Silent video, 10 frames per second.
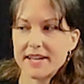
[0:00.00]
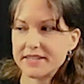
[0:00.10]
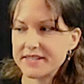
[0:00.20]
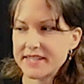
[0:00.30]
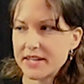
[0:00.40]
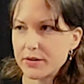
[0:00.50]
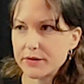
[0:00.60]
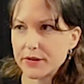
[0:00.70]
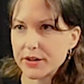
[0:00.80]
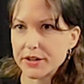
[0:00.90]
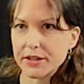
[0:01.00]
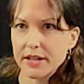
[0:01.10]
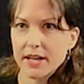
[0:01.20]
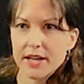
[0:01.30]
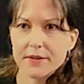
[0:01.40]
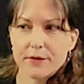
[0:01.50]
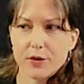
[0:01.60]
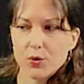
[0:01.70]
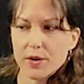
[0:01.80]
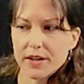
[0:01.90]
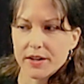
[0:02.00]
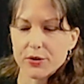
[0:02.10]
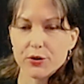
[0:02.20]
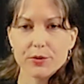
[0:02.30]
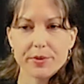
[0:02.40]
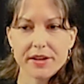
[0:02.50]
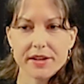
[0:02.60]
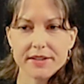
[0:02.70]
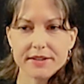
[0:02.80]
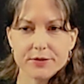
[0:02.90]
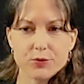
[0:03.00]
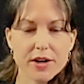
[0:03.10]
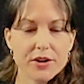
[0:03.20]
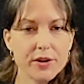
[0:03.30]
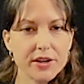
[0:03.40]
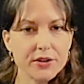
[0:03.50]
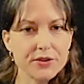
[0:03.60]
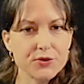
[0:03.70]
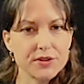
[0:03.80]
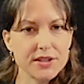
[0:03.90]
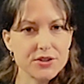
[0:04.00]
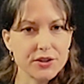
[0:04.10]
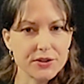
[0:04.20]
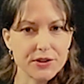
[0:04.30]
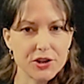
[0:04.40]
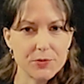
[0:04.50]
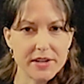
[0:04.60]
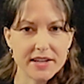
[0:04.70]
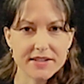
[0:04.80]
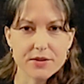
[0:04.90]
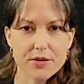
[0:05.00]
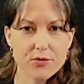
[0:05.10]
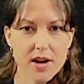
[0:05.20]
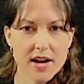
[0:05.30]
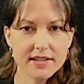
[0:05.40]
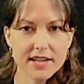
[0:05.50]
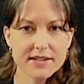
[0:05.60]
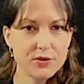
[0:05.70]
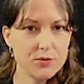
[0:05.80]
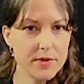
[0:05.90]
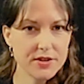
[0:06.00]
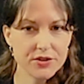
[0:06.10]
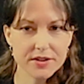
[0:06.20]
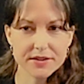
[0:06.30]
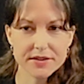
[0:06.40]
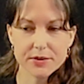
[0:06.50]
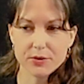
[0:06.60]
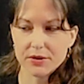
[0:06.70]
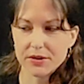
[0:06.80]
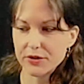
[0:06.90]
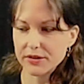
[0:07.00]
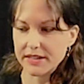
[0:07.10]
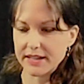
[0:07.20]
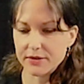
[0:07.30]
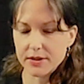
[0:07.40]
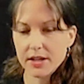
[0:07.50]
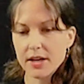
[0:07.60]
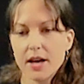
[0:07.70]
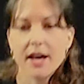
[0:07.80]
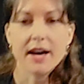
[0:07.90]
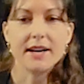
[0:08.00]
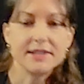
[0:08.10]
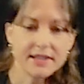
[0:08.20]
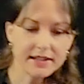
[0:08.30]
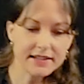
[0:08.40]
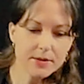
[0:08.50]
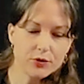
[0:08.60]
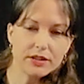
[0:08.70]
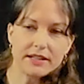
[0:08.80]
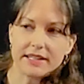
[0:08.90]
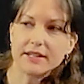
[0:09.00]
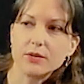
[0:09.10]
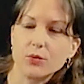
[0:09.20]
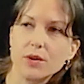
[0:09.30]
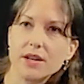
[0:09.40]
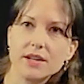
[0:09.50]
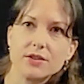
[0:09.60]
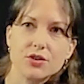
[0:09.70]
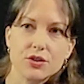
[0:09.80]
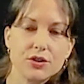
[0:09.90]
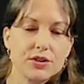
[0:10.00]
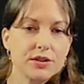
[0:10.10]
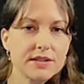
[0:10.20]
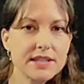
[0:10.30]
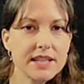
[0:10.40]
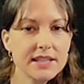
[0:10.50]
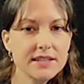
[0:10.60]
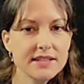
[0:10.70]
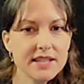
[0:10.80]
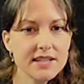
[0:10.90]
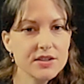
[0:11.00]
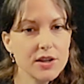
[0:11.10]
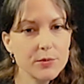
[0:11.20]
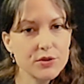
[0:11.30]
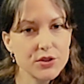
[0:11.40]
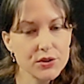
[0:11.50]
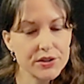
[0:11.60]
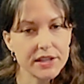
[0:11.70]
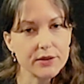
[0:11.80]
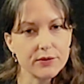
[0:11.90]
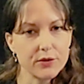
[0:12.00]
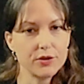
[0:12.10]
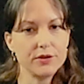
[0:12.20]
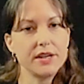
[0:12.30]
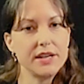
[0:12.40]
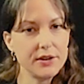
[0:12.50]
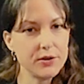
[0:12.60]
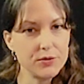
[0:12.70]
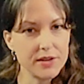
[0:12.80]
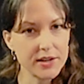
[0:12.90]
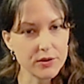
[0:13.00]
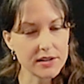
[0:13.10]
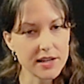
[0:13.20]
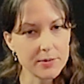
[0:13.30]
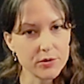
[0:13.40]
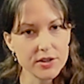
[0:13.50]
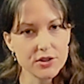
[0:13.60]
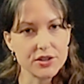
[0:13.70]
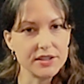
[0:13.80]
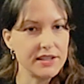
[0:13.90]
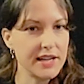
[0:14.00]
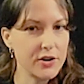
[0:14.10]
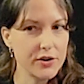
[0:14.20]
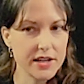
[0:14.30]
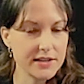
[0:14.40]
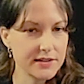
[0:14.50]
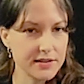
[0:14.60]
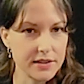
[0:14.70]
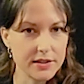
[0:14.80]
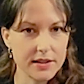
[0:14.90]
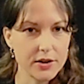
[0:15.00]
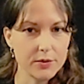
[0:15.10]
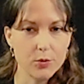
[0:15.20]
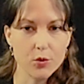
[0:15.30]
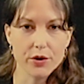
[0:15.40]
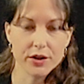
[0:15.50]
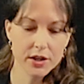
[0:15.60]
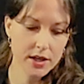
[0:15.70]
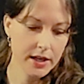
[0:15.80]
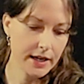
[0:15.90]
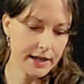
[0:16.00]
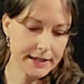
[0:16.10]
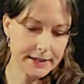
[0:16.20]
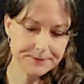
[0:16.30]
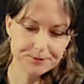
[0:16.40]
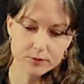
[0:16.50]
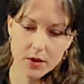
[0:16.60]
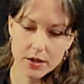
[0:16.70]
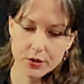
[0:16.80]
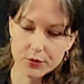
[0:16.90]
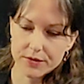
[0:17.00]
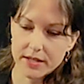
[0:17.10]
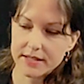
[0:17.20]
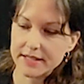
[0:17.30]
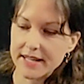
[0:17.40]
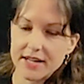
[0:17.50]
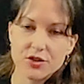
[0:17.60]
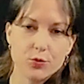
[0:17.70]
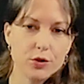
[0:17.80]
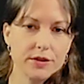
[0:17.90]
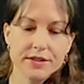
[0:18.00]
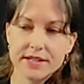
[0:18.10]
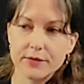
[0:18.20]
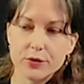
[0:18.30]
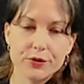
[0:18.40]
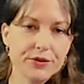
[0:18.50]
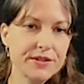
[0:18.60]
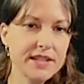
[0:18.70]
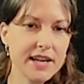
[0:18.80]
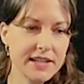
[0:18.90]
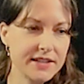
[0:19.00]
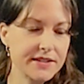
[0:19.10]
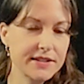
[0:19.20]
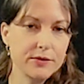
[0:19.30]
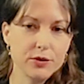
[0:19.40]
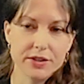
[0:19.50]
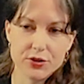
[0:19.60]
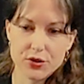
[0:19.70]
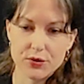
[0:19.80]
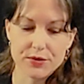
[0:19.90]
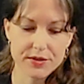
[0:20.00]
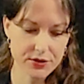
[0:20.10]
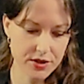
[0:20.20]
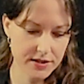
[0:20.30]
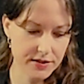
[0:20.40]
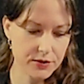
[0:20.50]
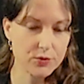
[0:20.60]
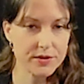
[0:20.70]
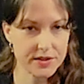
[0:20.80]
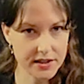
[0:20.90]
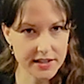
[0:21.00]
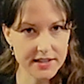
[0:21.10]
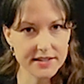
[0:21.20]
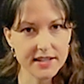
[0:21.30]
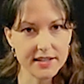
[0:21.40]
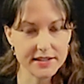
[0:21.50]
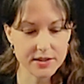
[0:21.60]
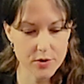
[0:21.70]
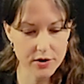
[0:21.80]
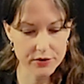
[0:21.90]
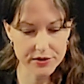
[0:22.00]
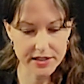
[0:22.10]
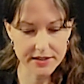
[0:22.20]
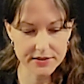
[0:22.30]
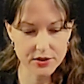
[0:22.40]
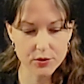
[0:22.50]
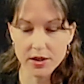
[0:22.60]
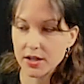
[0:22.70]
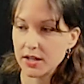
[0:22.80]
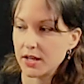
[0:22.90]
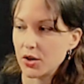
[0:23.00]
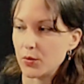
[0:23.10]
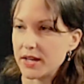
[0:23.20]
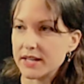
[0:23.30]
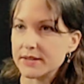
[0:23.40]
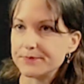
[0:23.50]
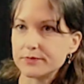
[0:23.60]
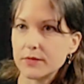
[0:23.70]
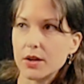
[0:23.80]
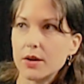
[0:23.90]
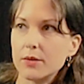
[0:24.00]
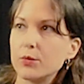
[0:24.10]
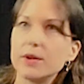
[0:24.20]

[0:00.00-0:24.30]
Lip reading: And instead of viewing European rhetoric on strategic autonomy as a threat, as you mentioned so clearly and elaborately, we should see it instead as an opportunity for EU-NATO collaboration in areas that are more, you know, that engage more civil society and civil issues, such as, you know, resilience and democracy. So we can